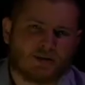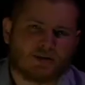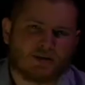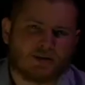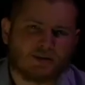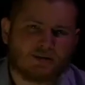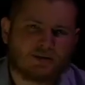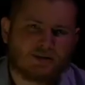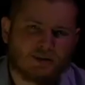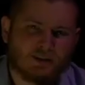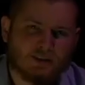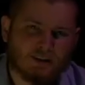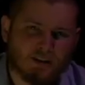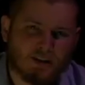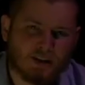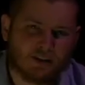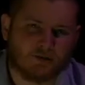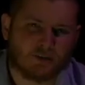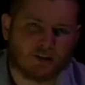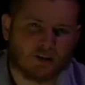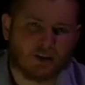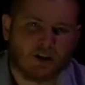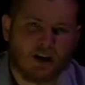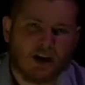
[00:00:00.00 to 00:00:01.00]
to
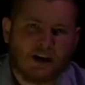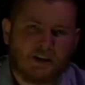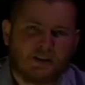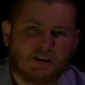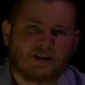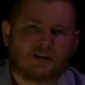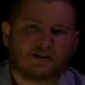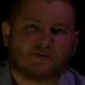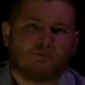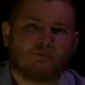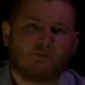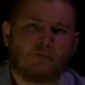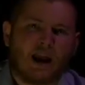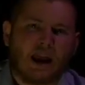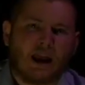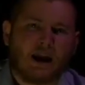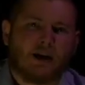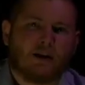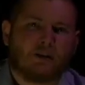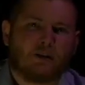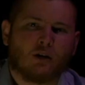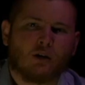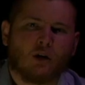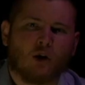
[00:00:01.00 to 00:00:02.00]
deliver this
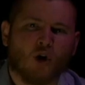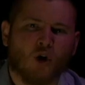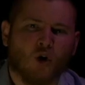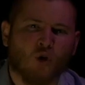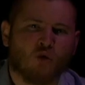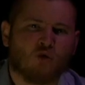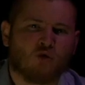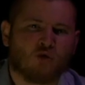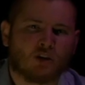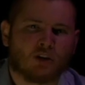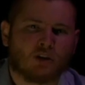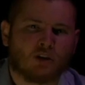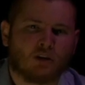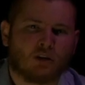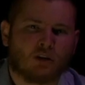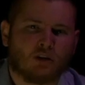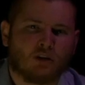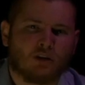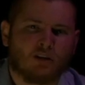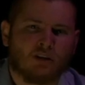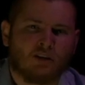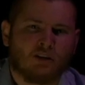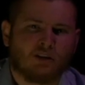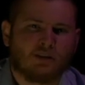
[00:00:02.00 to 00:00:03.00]
man over
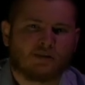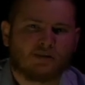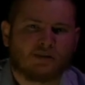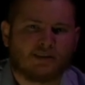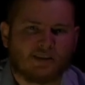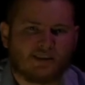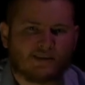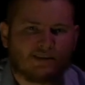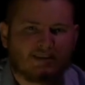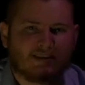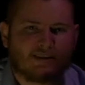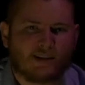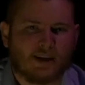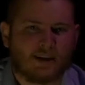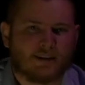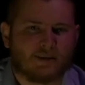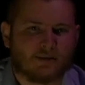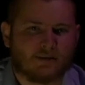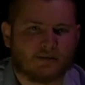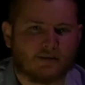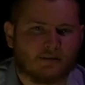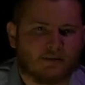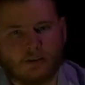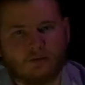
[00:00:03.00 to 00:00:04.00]
to
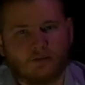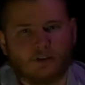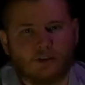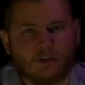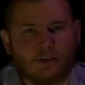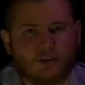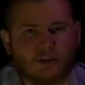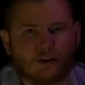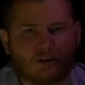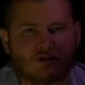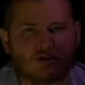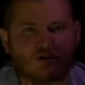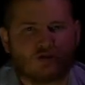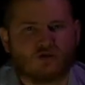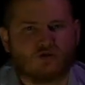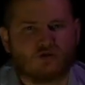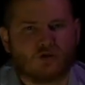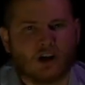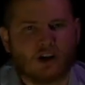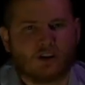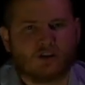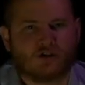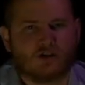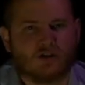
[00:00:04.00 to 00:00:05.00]
Satan for the
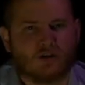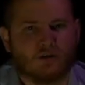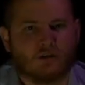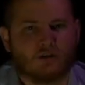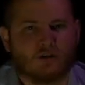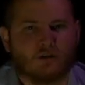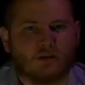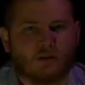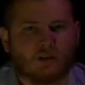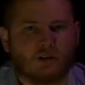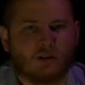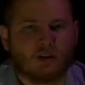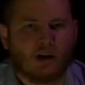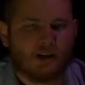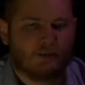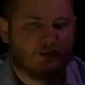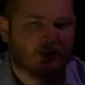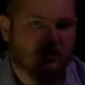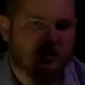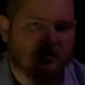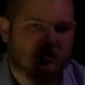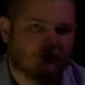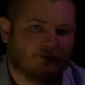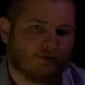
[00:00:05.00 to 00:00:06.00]
destruction of
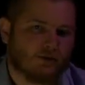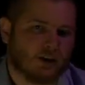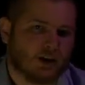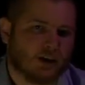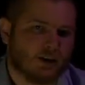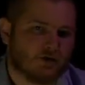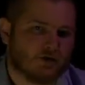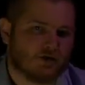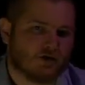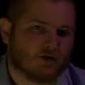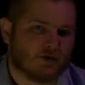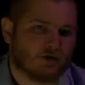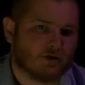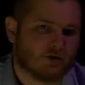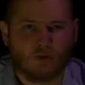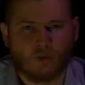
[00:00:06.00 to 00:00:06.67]
his flesh.